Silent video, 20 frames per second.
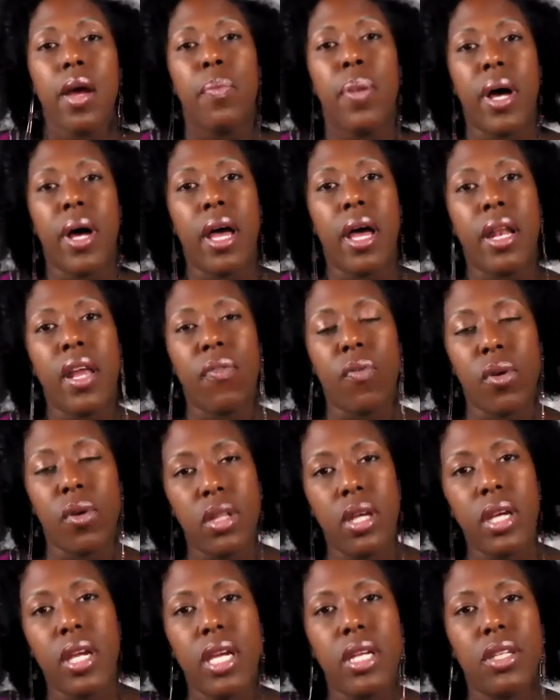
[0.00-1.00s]
But if we're
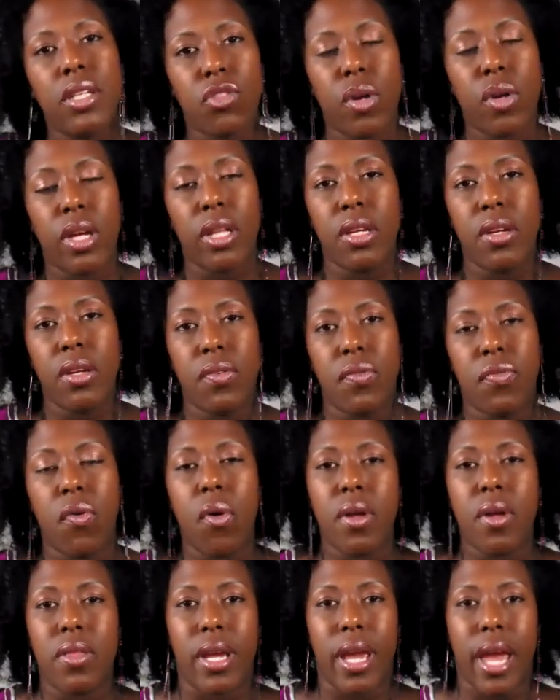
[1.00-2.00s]
looking strictly
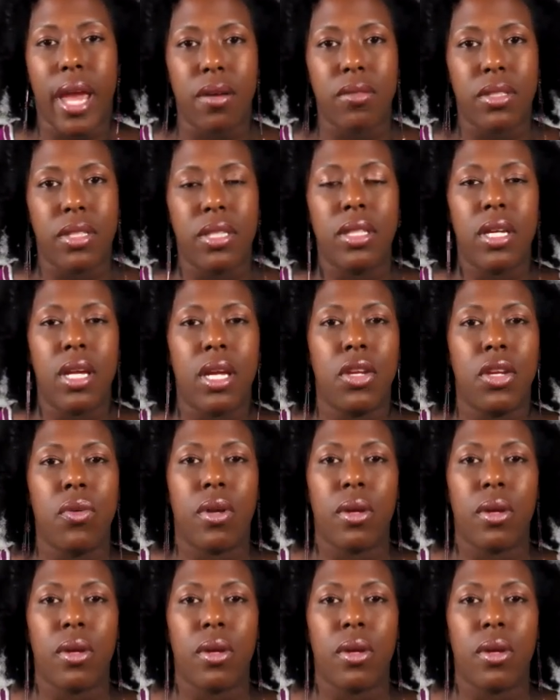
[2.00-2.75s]
for the counseling,